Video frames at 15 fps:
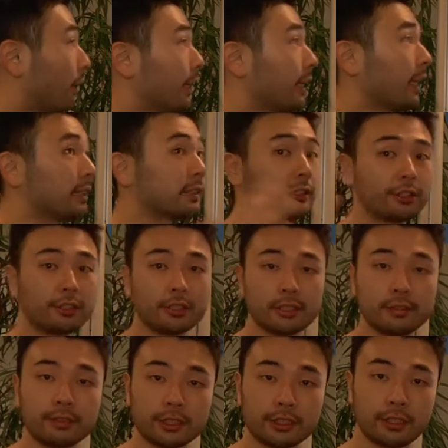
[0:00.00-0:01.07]
or any external
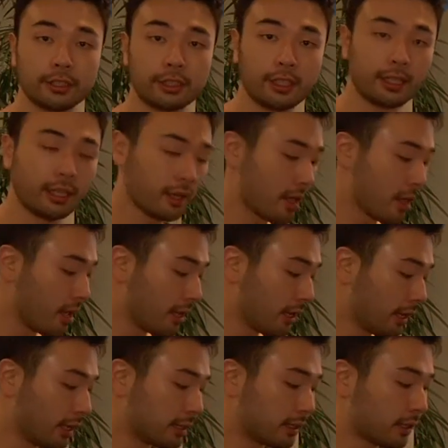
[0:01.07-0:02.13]
infrastructure here.
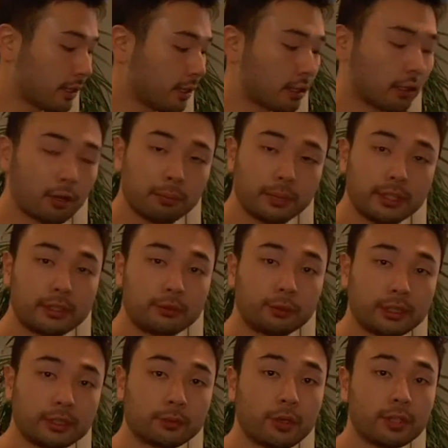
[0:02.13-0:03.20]
It's a, a completely
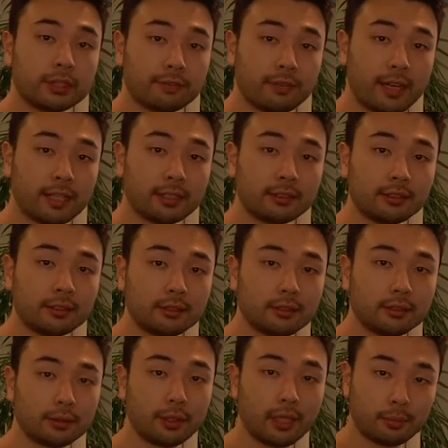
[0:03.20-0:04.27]
wrist-worn device.
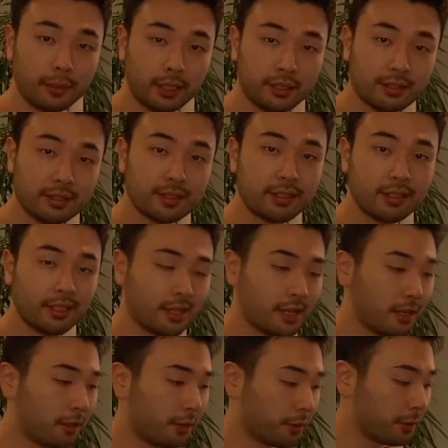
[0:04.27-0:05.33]
So that means
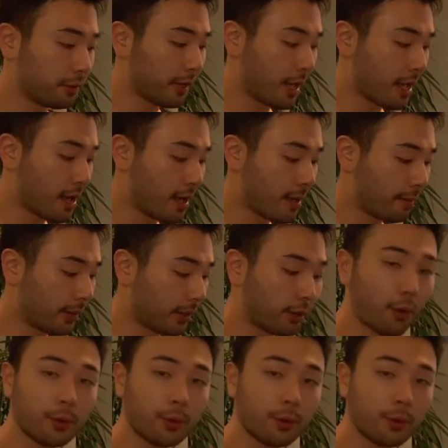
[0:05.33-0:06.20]
uh, it